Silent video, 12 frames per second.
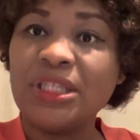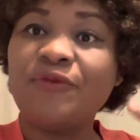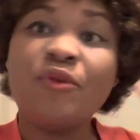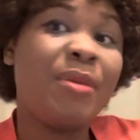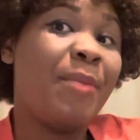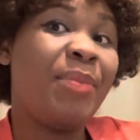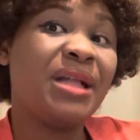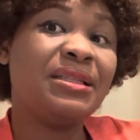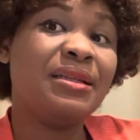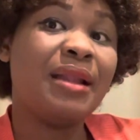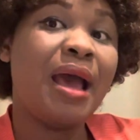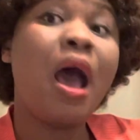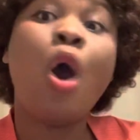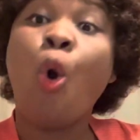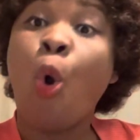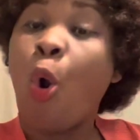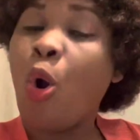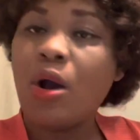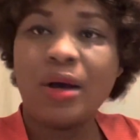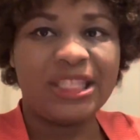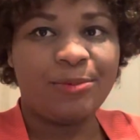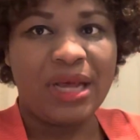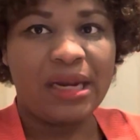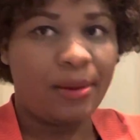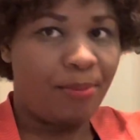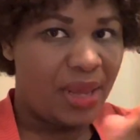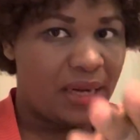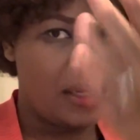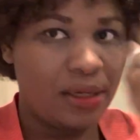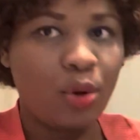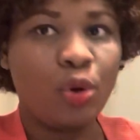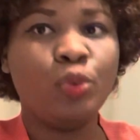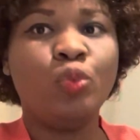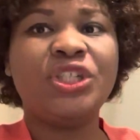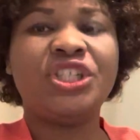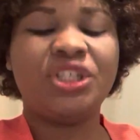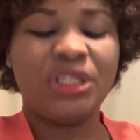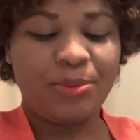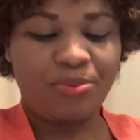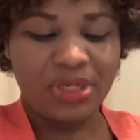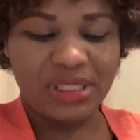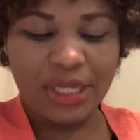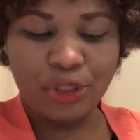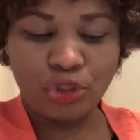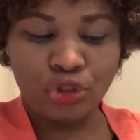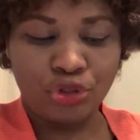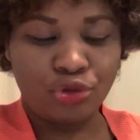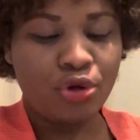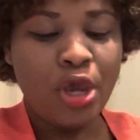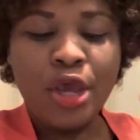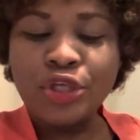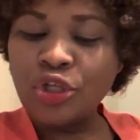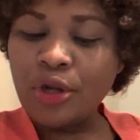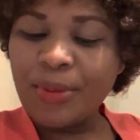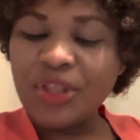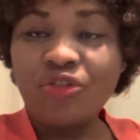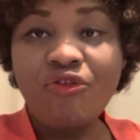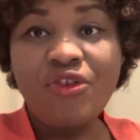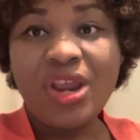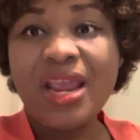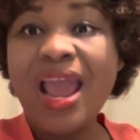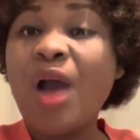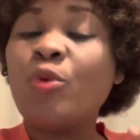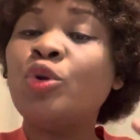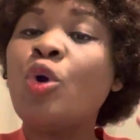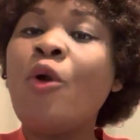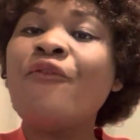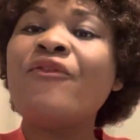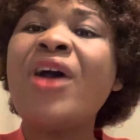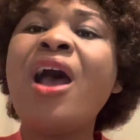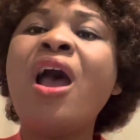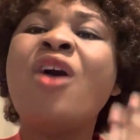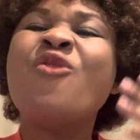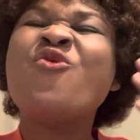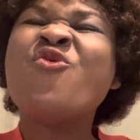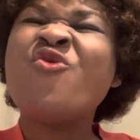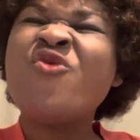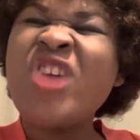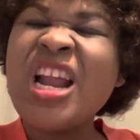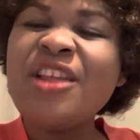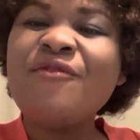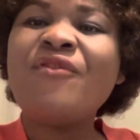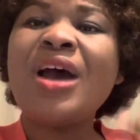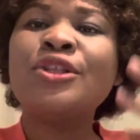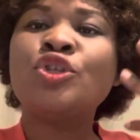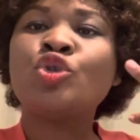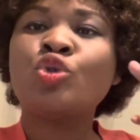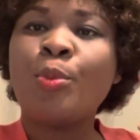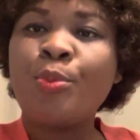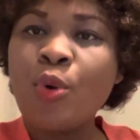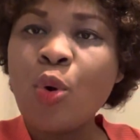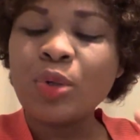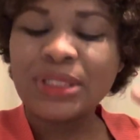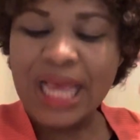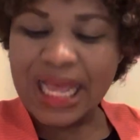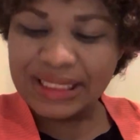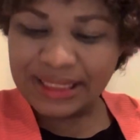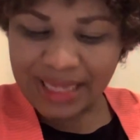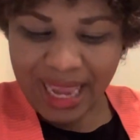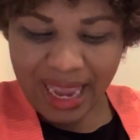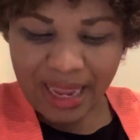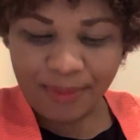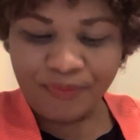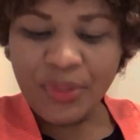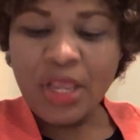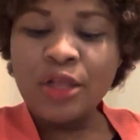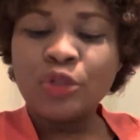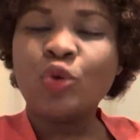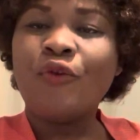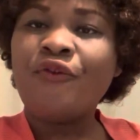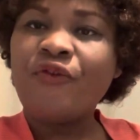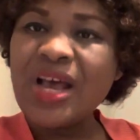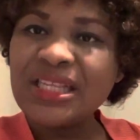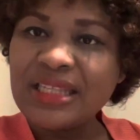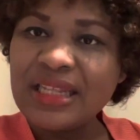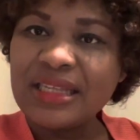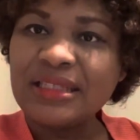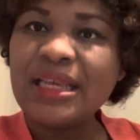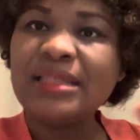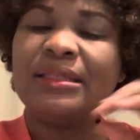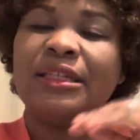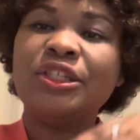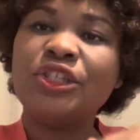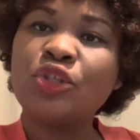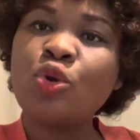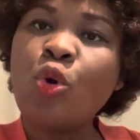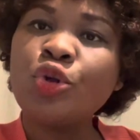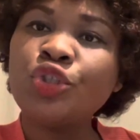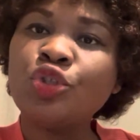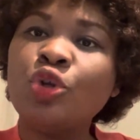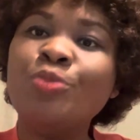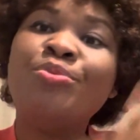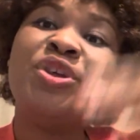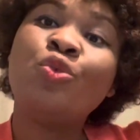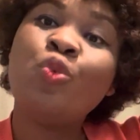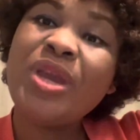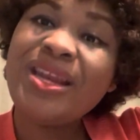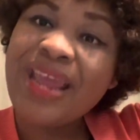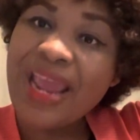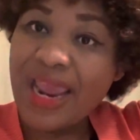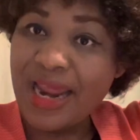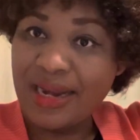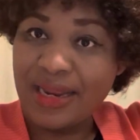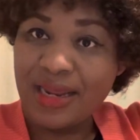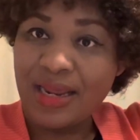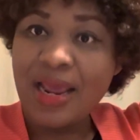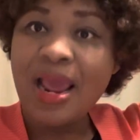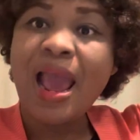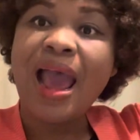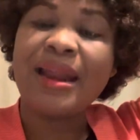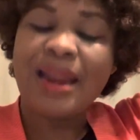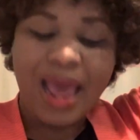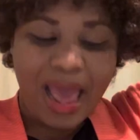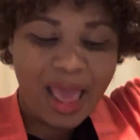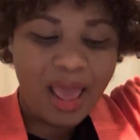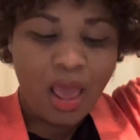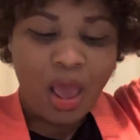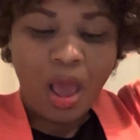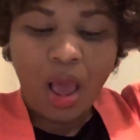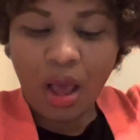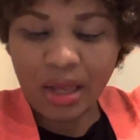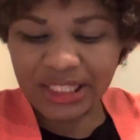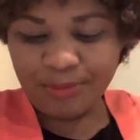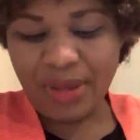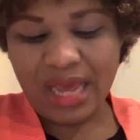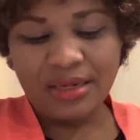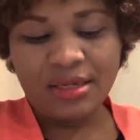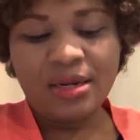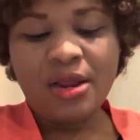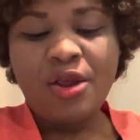from a partner or husband, depending on which they present to you. So number 3, I would offer relevant support and time to facilitate the discussion between Ailey and her husband,